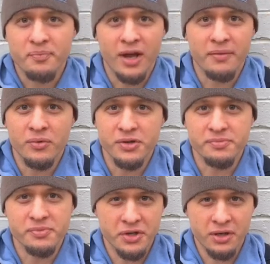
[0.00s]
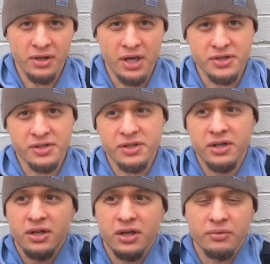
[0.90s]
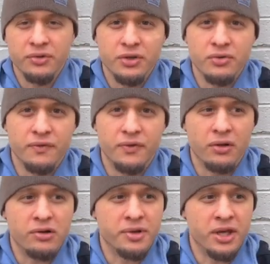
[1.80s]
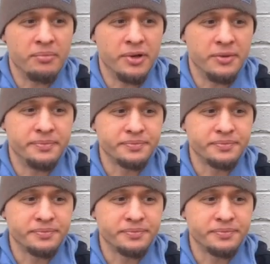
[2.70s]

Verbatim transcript: have them wear some sunglasses. A really cool follow-up campaign.